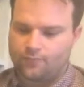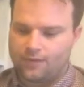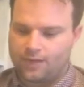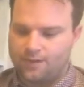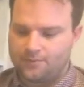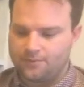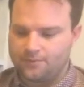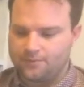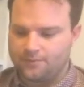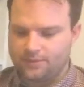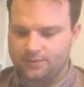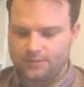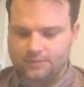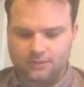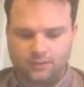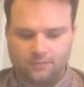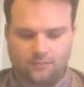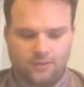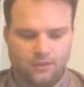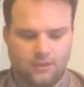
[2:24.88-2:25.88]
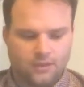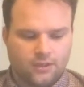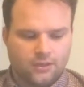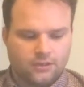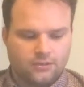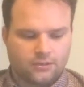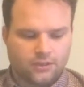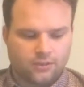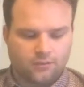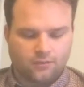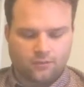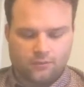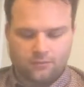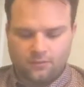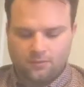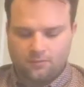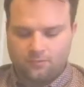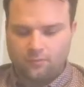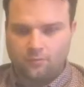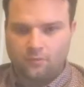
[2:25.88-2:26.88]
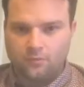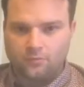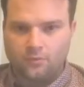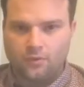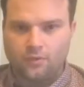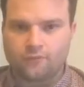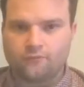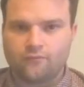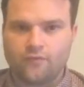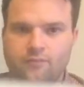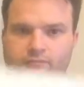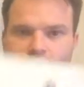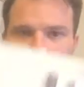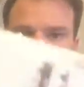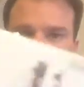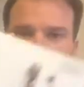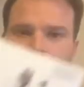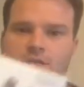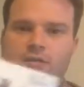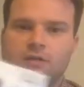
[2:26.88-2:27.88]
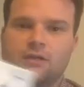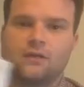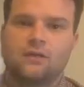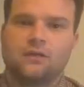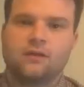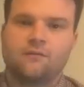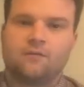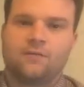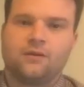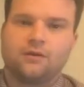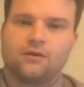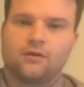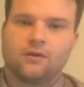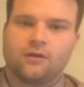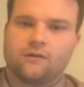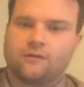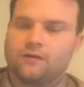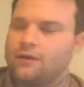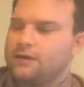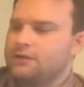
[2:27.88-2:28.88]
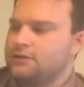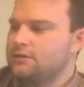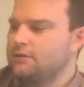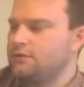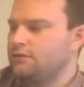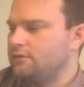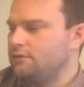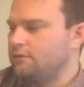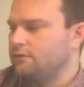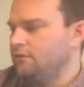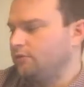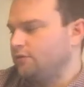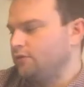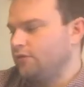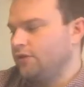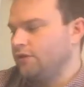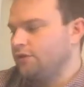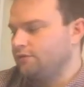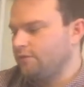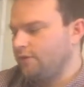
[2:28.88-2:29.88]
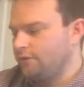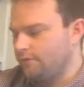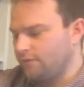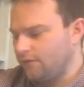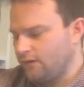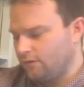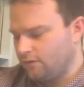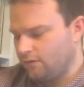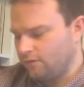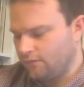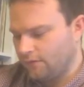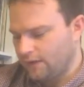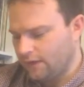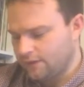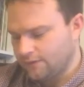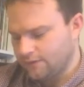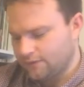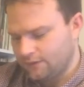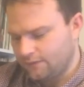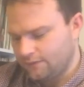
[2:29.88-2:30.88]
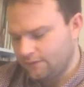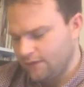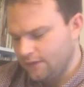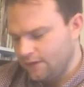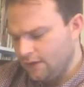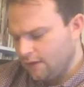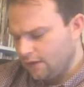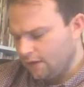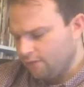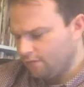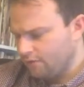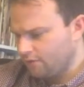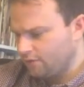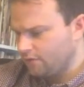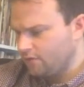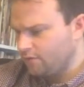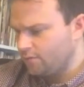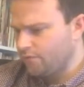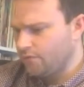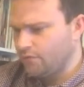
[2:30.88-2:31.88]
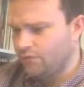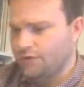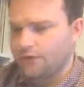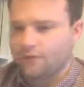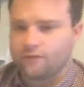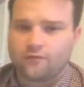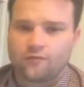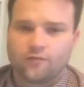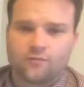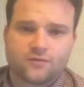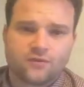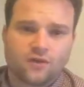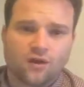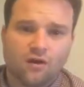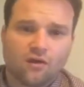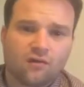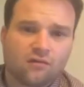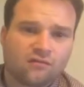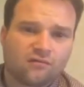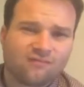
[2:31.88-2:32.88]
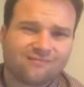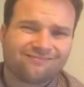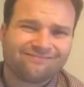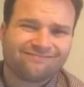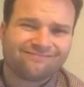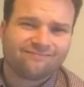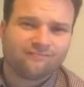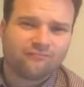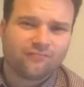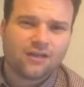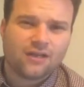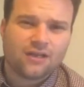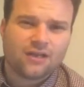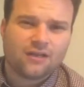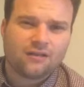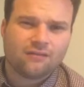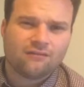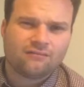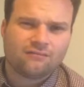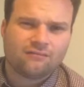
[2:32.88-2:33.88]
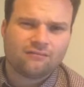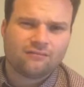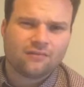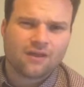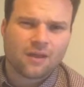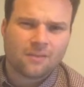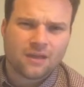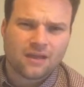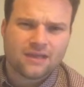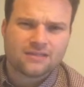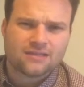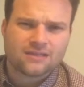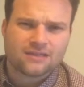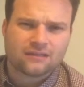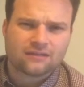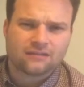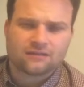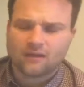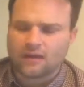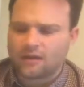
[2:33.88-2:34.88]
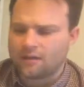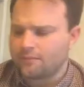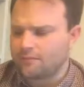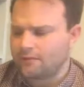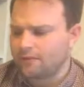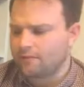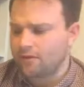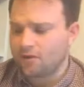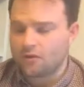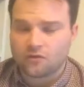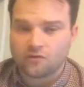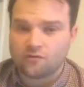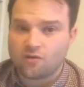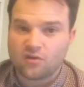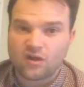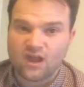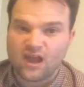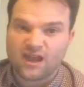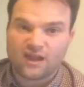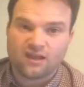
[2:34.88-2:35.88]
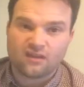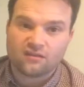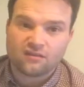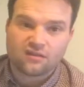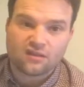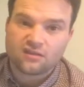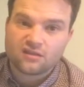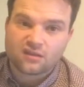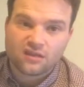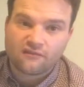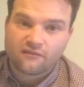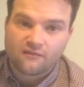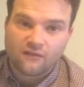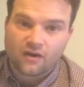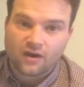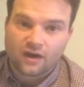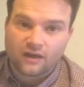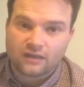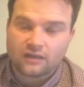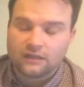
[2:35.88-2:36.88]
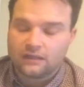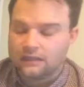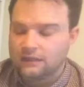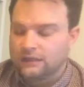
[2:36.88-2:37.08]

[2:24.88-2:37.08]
happy to pick this up. So the modern represses that have been done of this on 180 gram vinyl and all that and stuff, I've read on a couple of audio forums, aren't really amazing. They're okay. They're fine.